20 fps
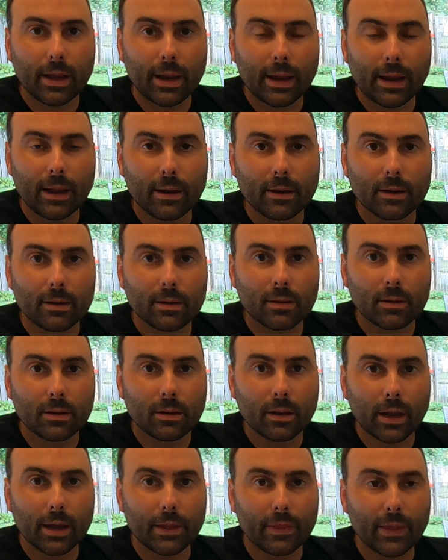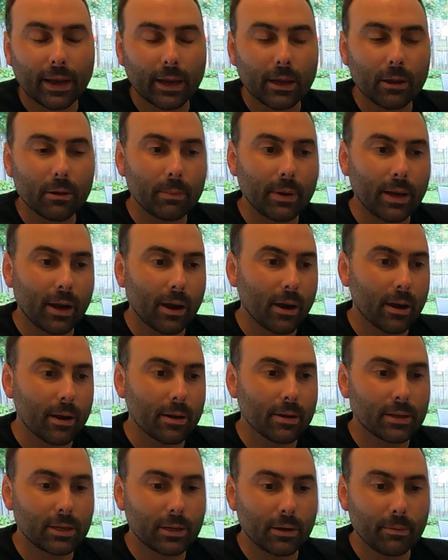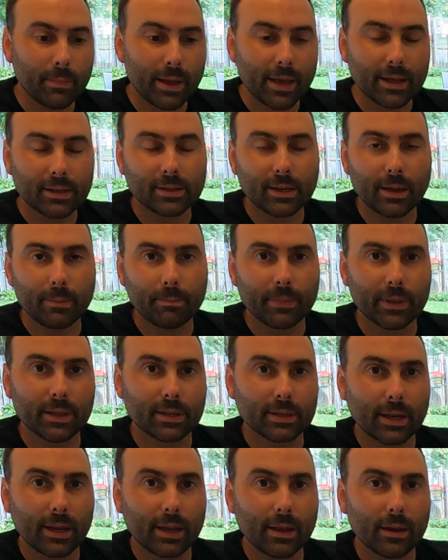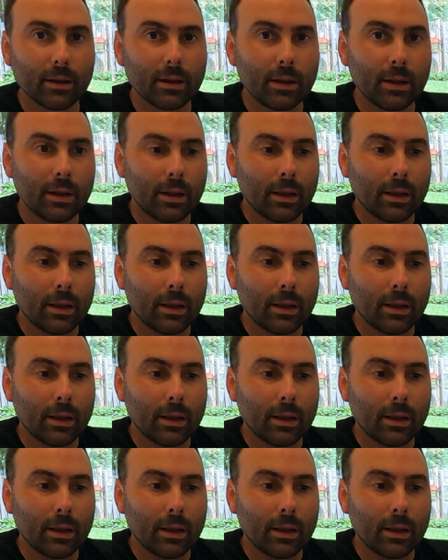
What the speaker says: and I think it would be hard to mess up this kit.